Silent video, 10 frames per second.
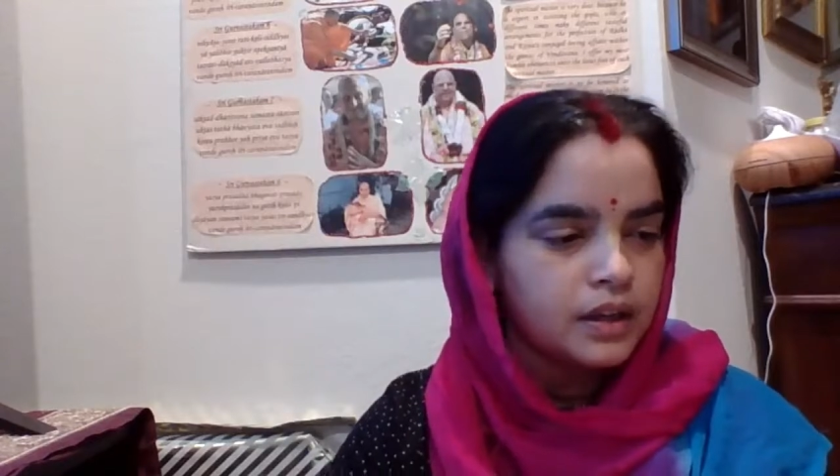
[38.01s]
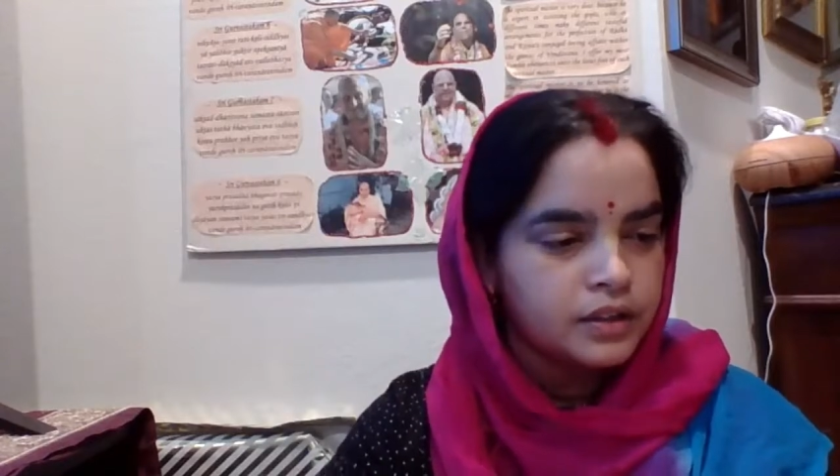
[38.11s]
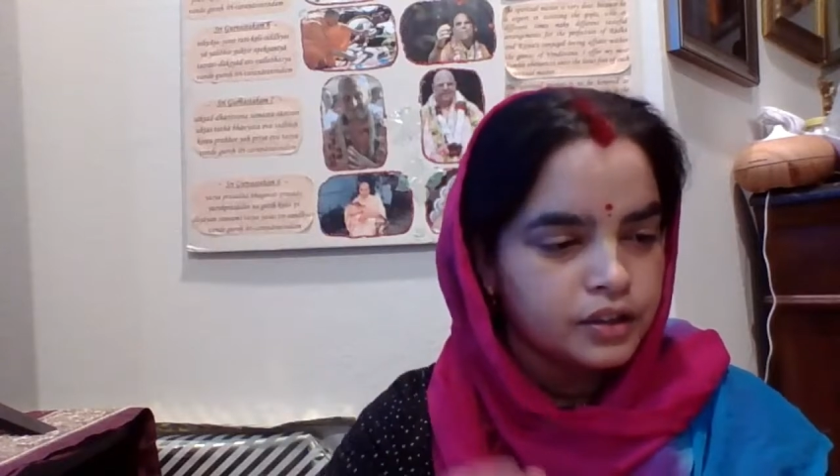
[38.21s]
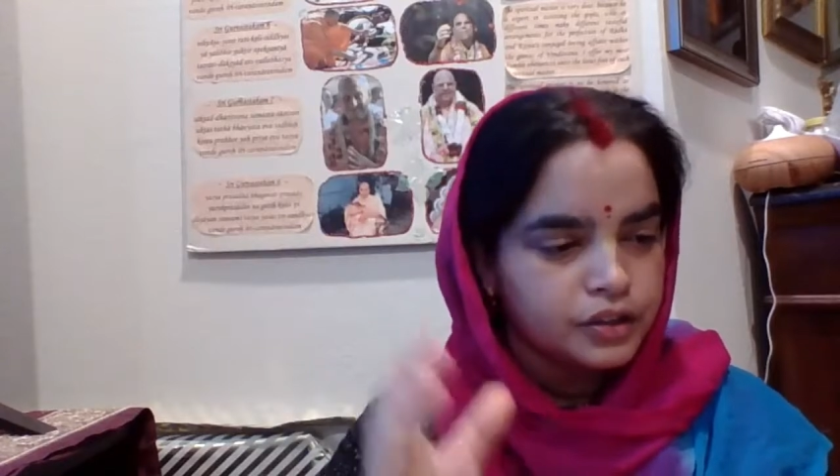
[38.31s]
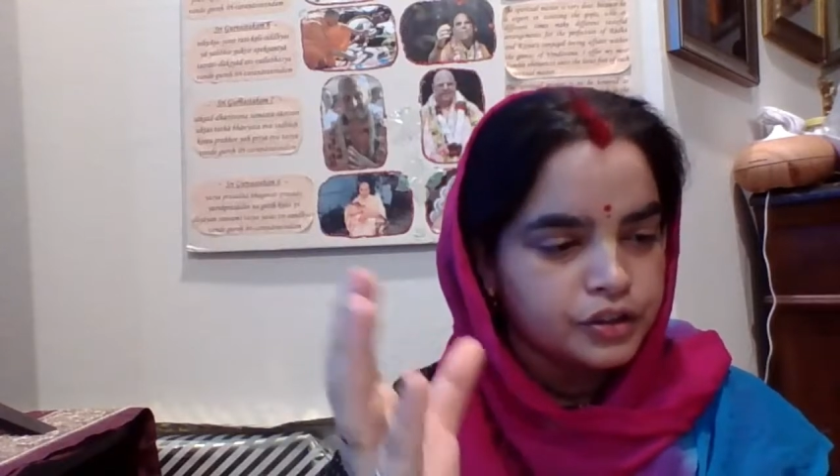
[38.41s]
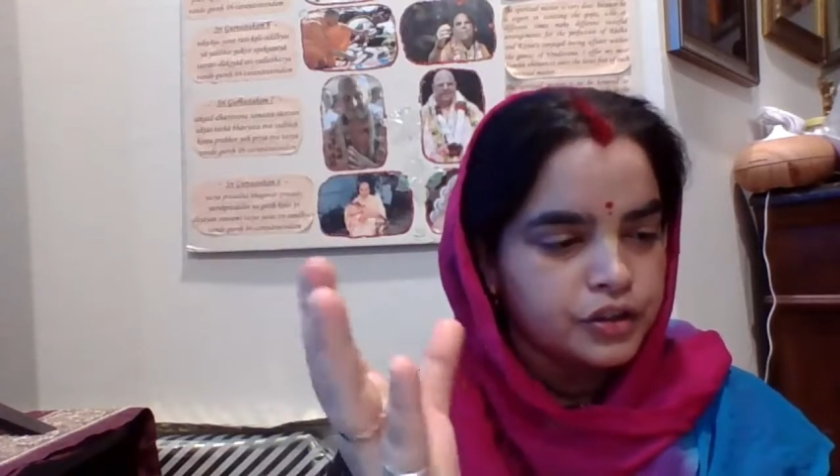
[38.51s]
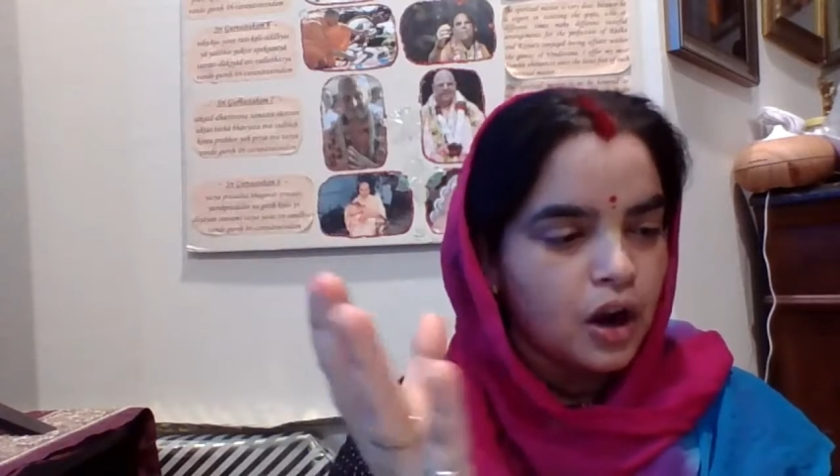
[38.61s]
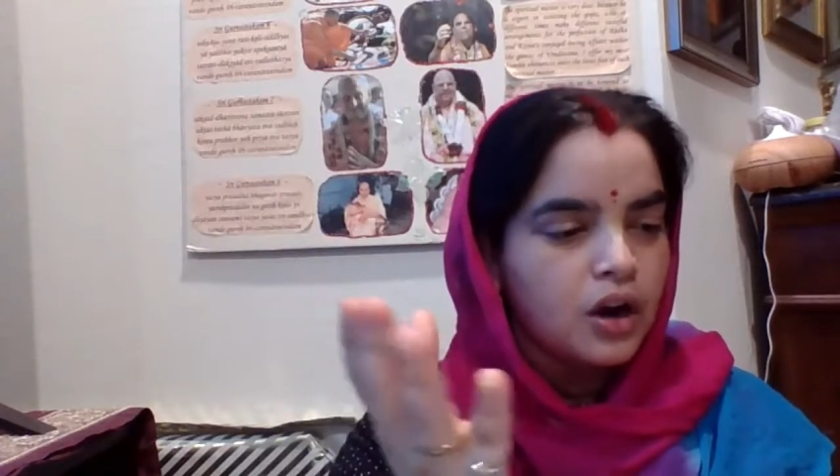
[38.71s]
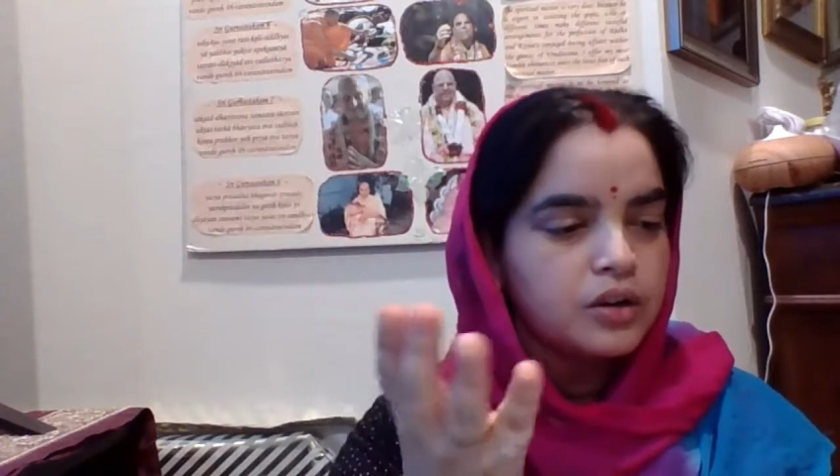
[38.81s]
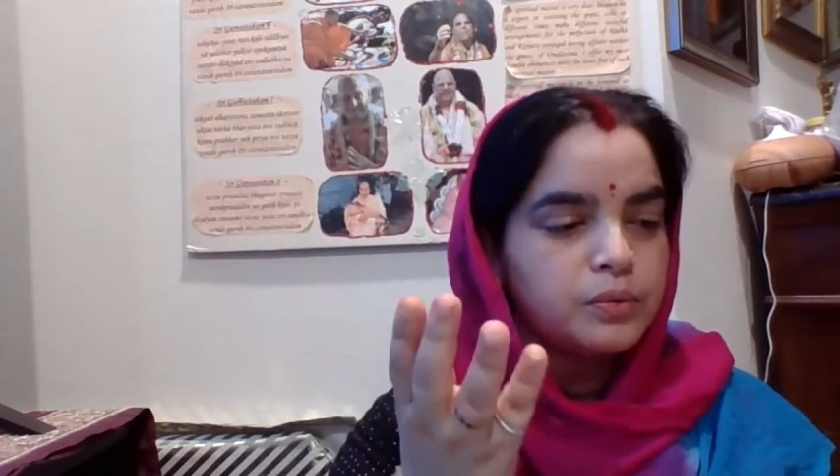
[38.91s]
The
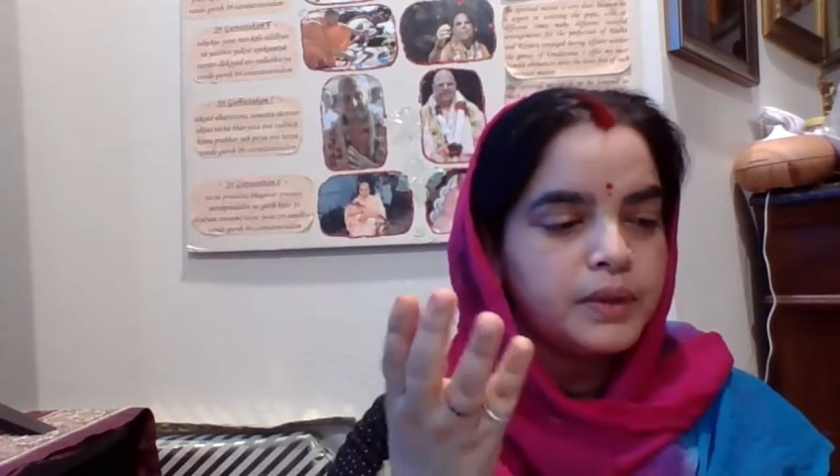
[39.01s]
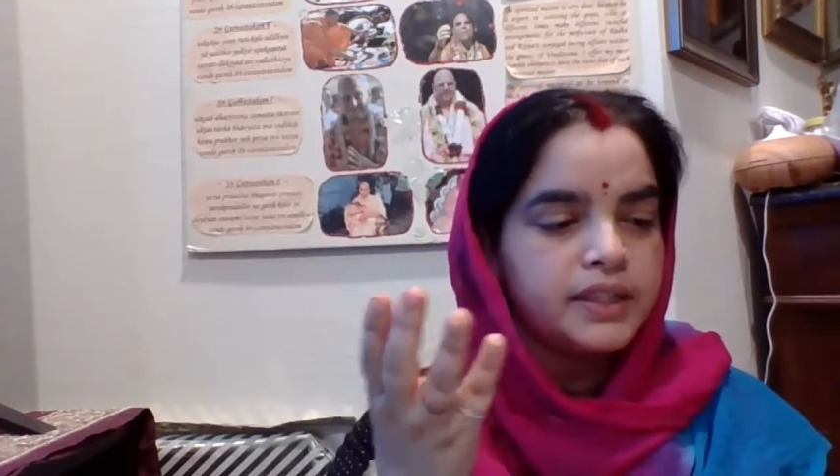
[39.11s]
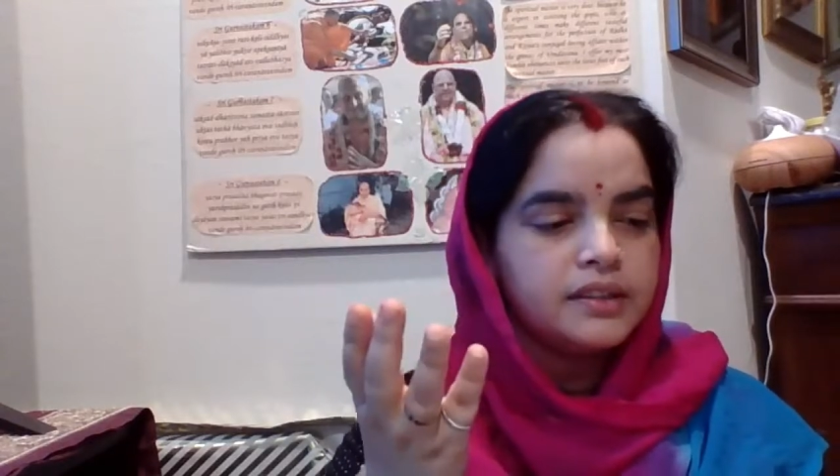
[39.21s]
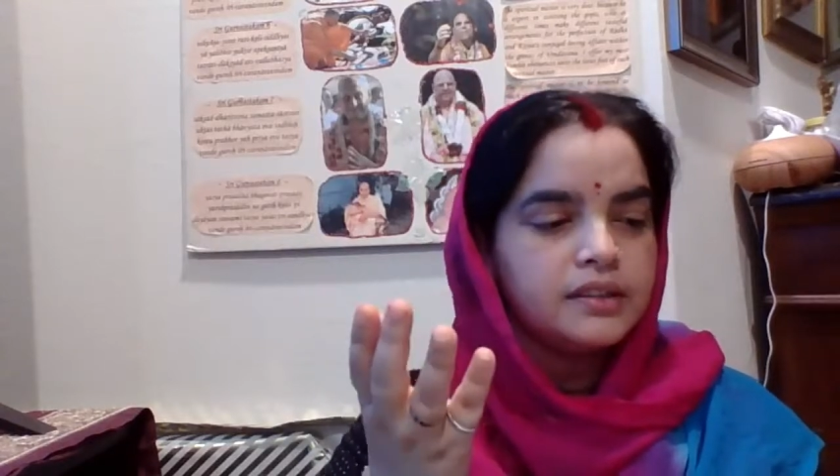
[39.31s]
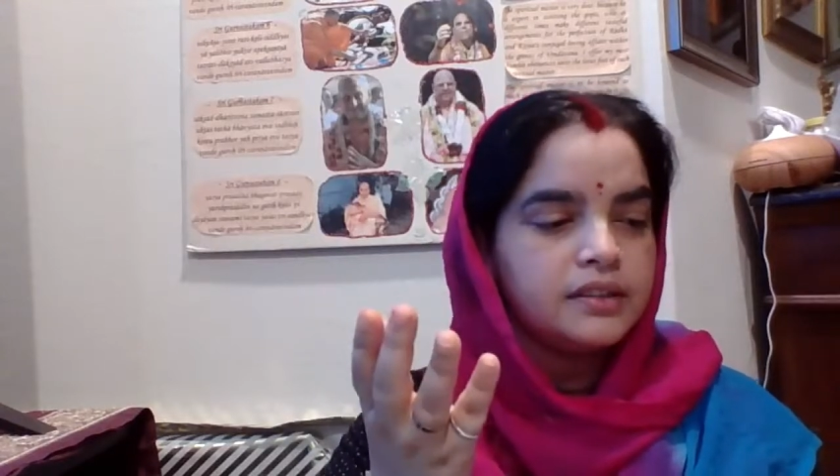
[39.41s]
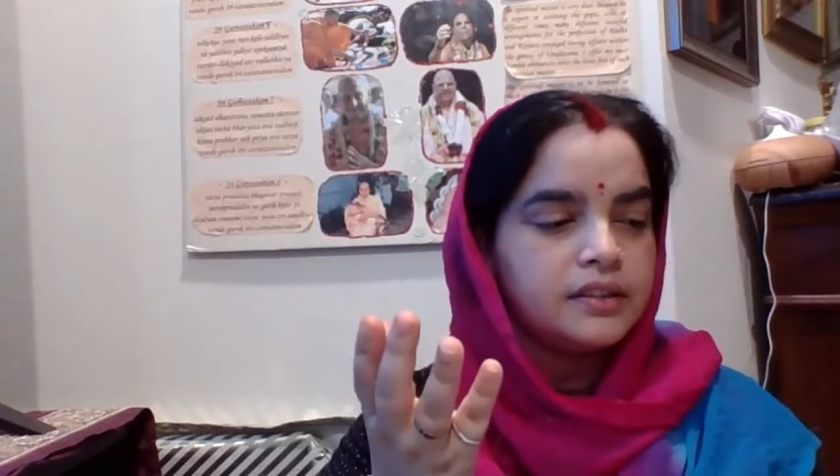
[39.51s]
strong wind